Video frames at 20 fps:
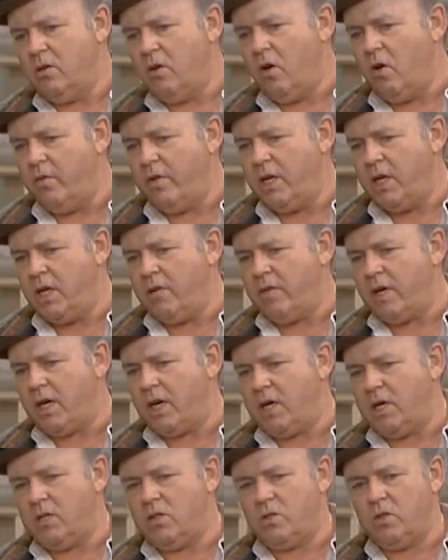over here, I
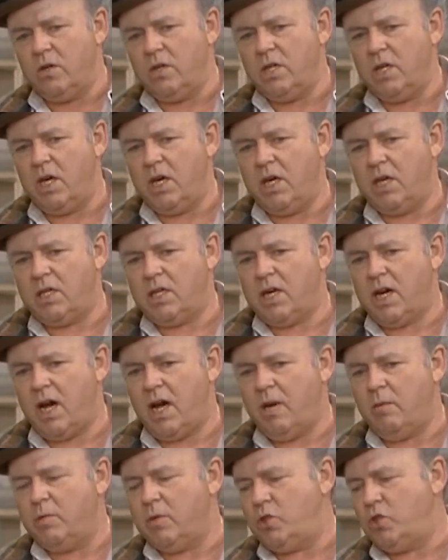got a 38
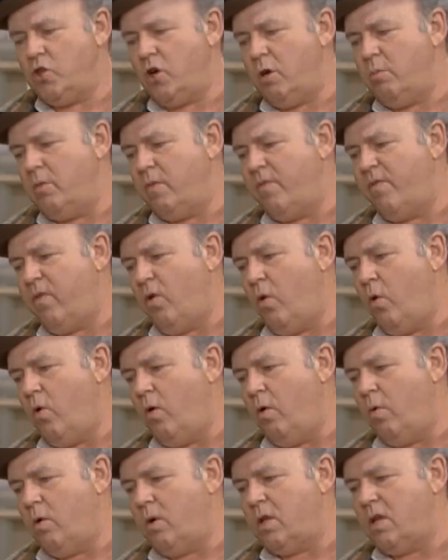caliber German
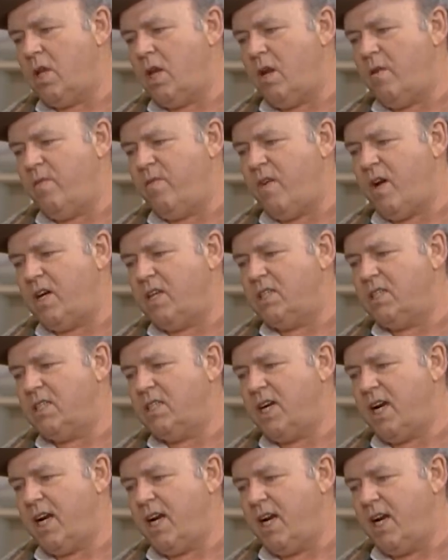flugel with a telephonic
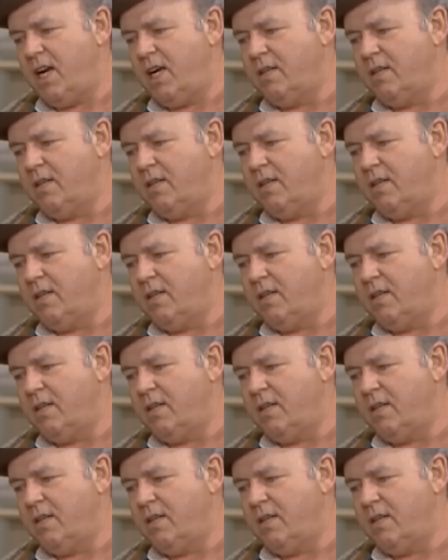sight.